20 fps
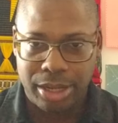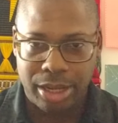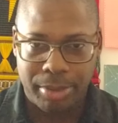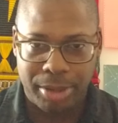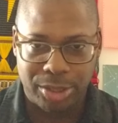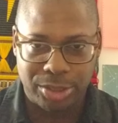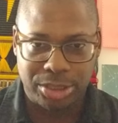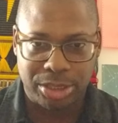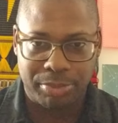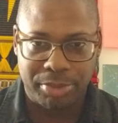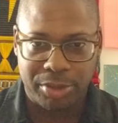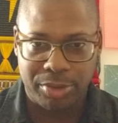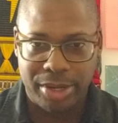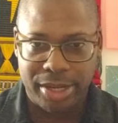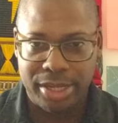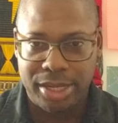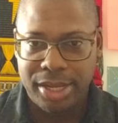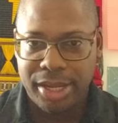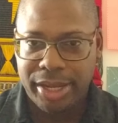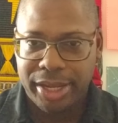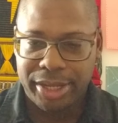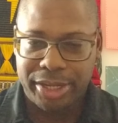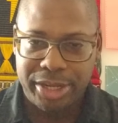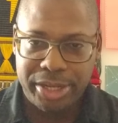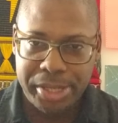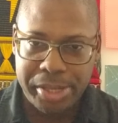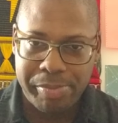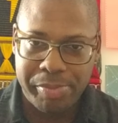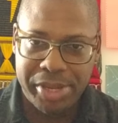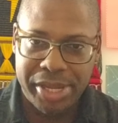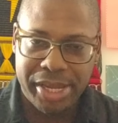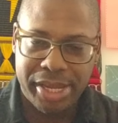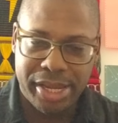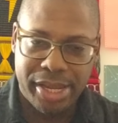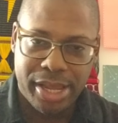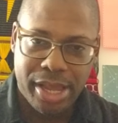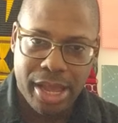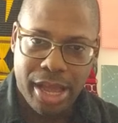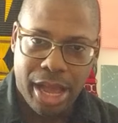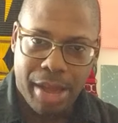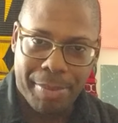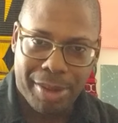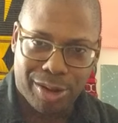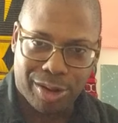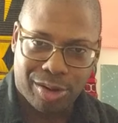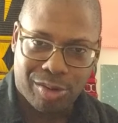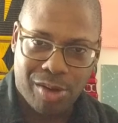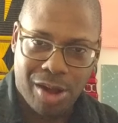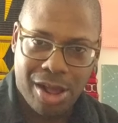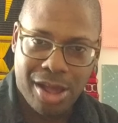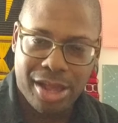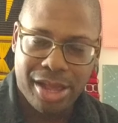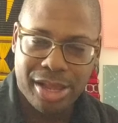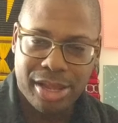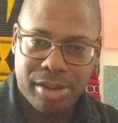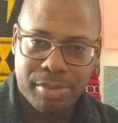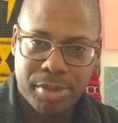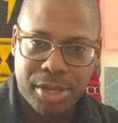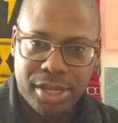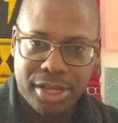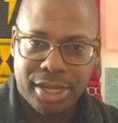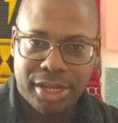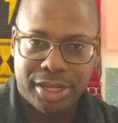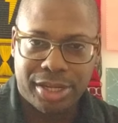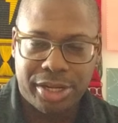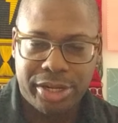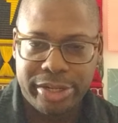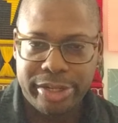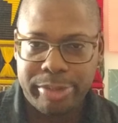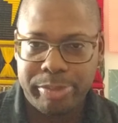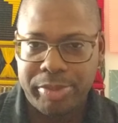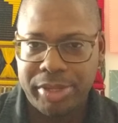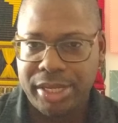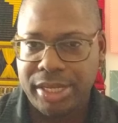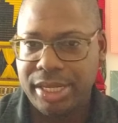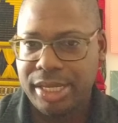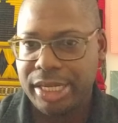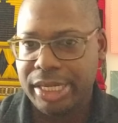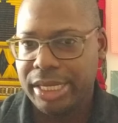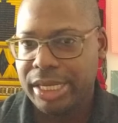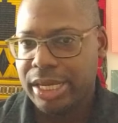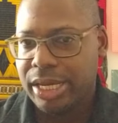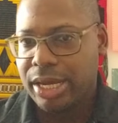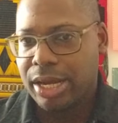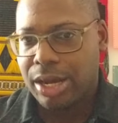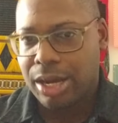about something, right? It could be about a crime. It could be